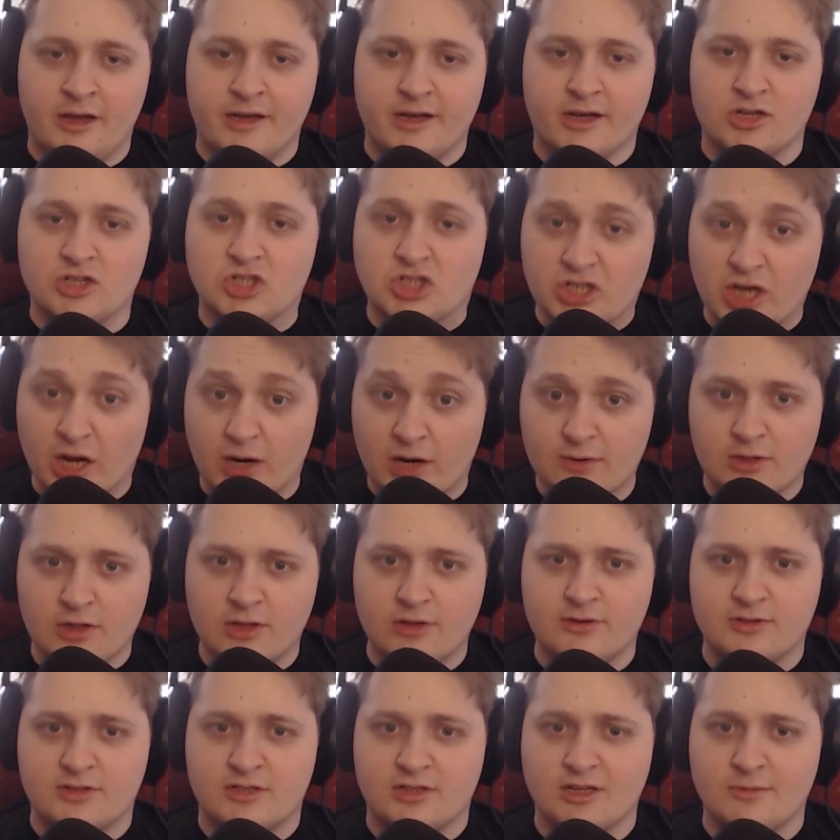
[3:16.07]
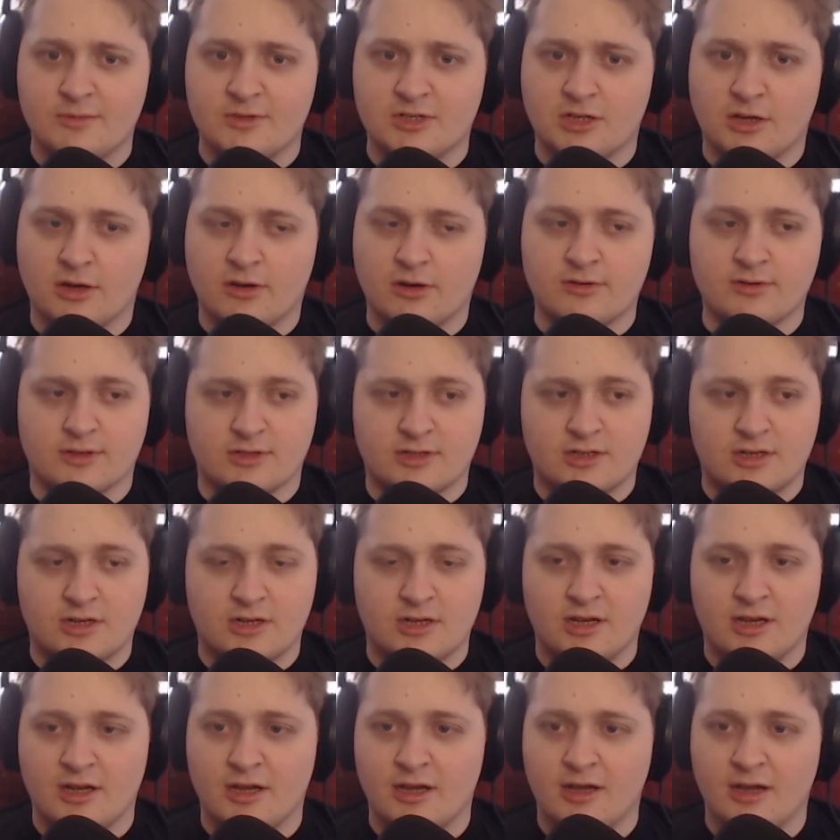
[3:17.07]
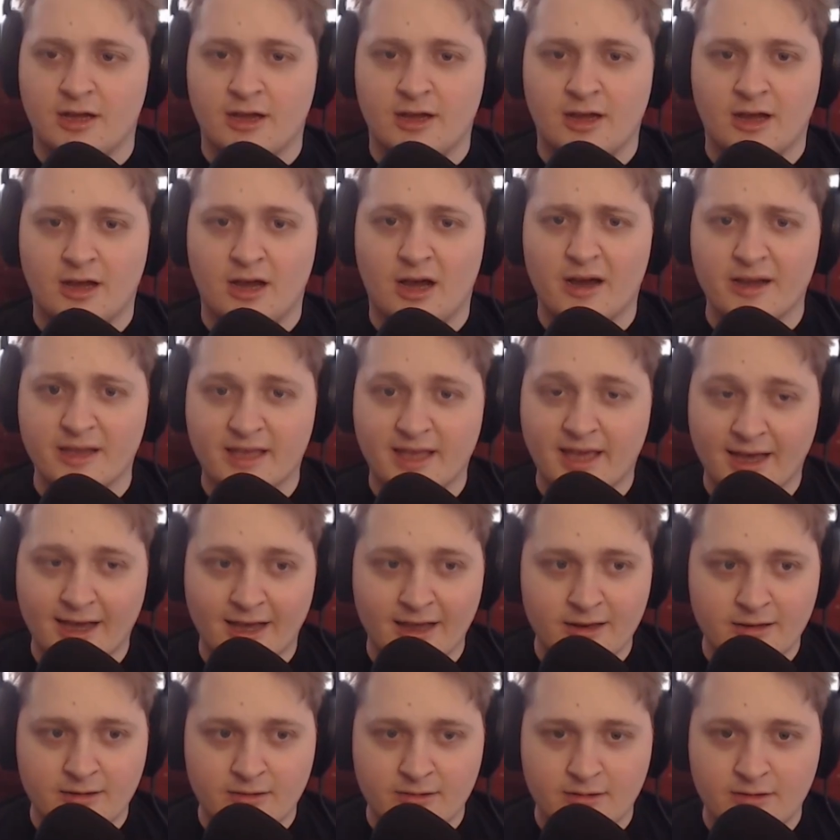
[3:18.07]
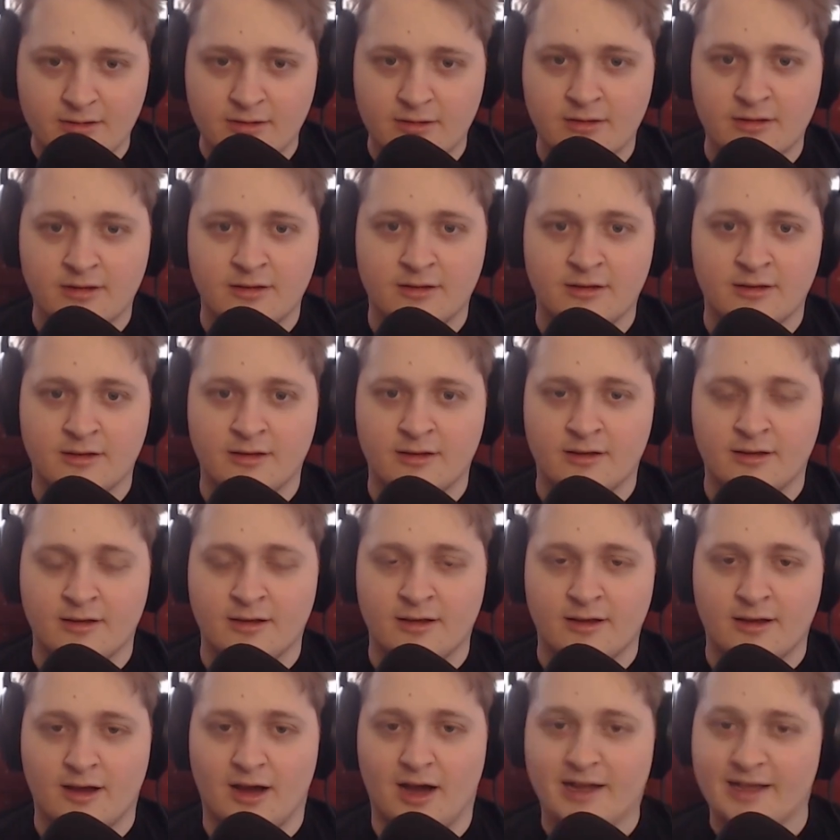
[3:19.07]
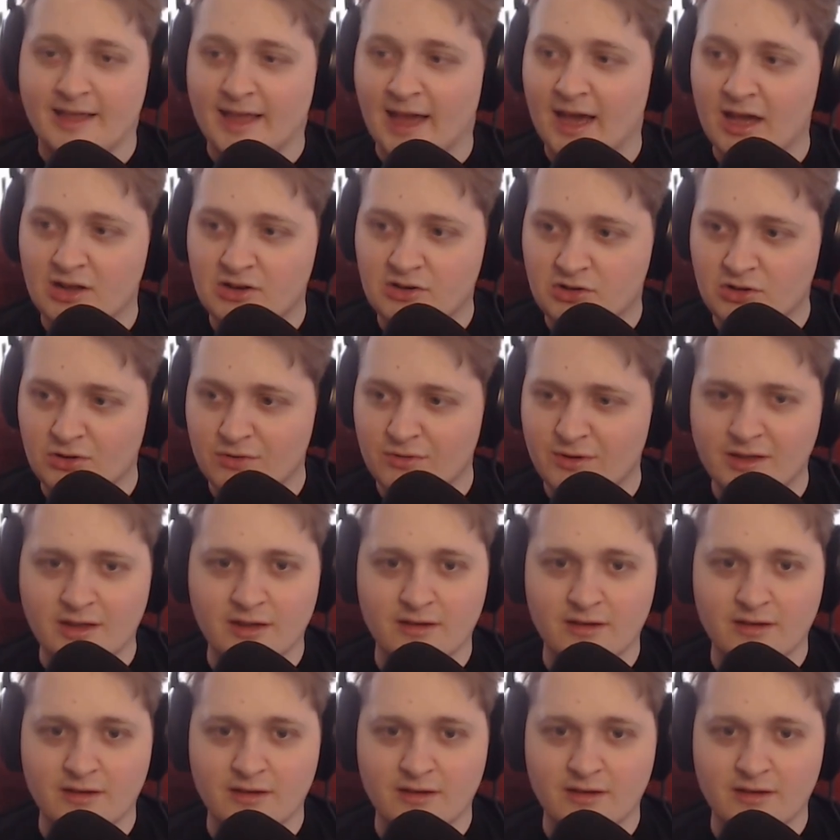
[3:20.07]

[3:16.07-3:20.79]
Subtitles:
And Sharon looks at him and goes, I can't do it.